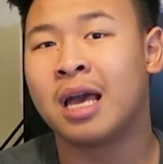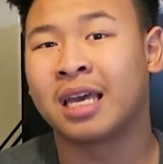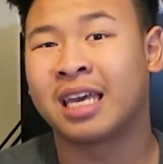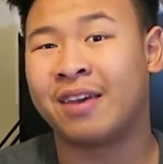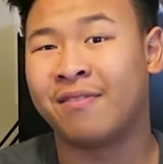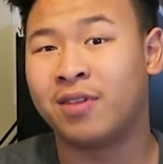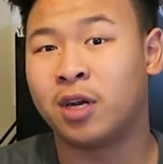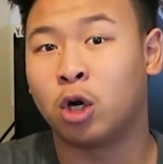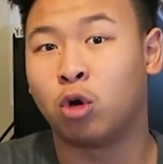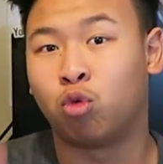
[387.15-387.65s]

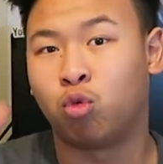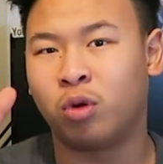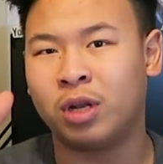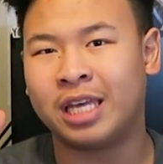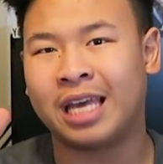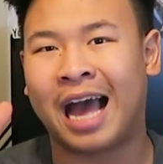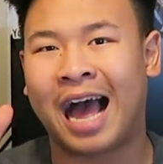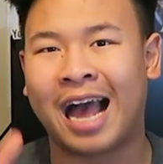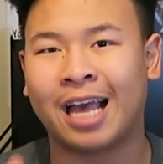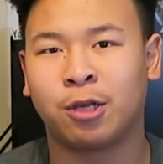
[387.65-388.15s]
giving a
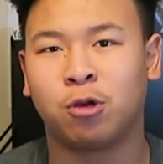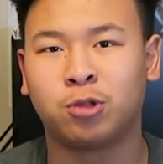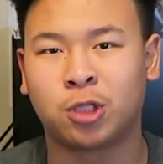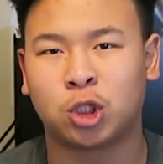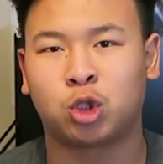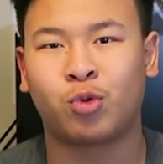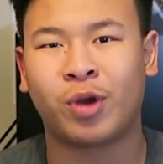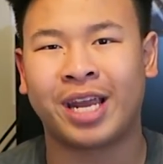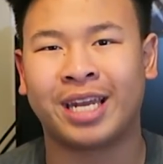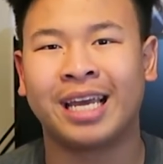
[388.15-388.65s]
really high
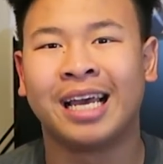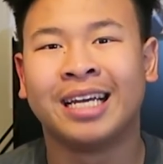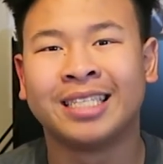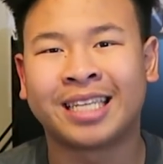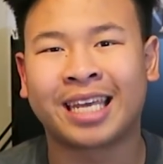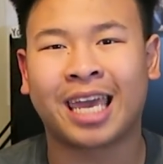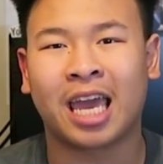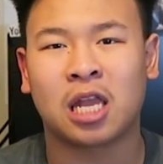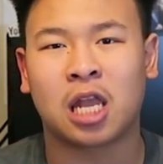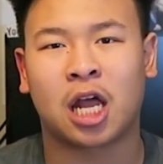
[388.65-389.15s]
usage rate,
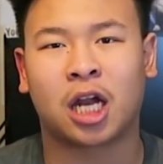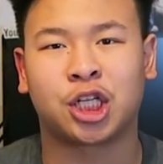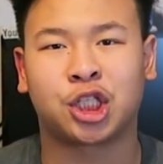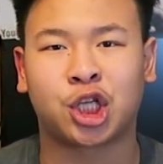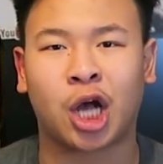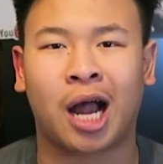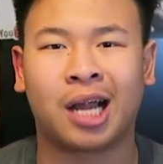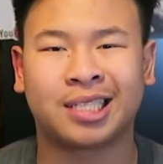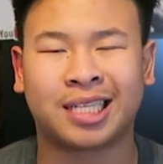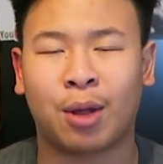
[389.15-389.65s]
taking a lot of
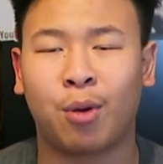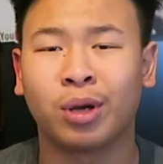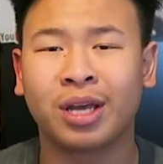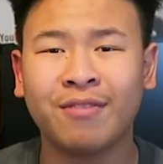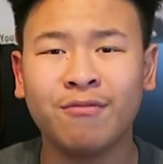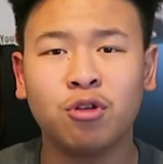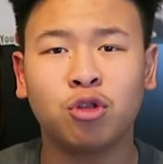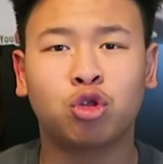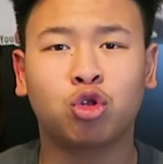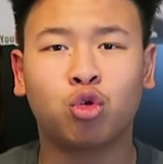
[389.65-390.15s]
shots, and will
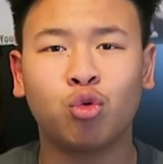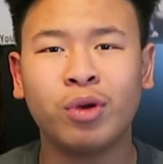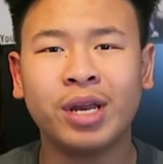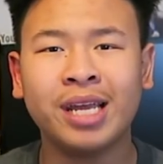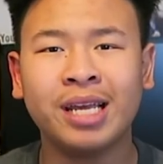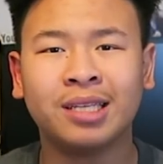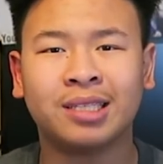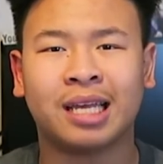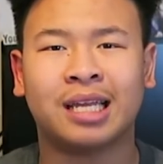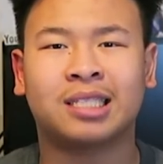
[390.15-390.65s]
give you
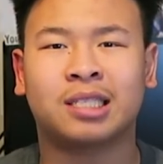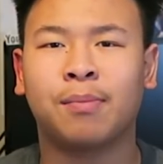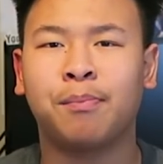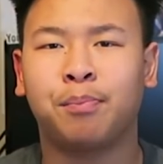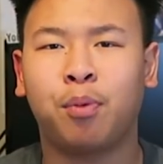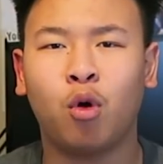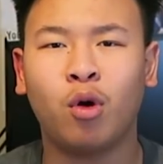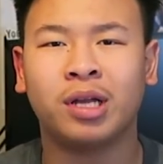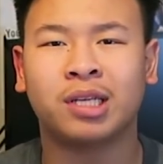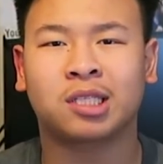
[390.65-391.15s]
threes and some
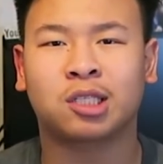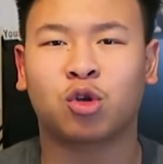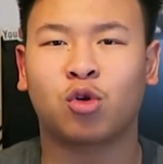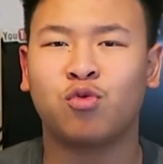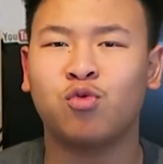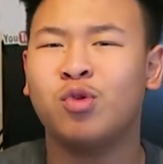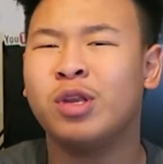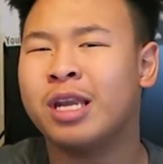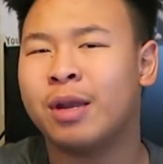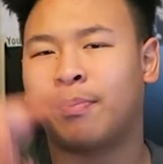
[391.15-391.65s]
points. So
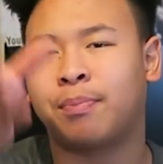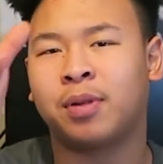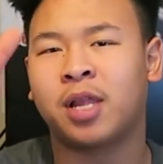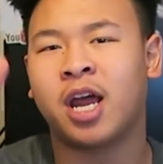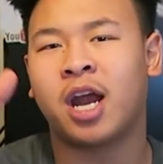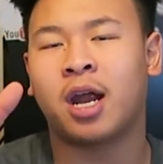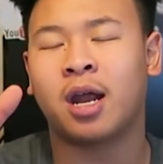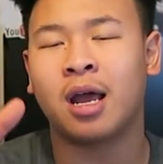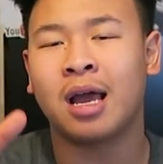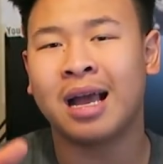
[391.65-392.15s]
if you need a
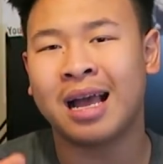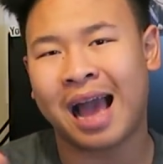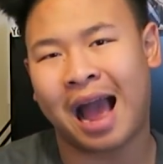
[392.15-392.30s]
player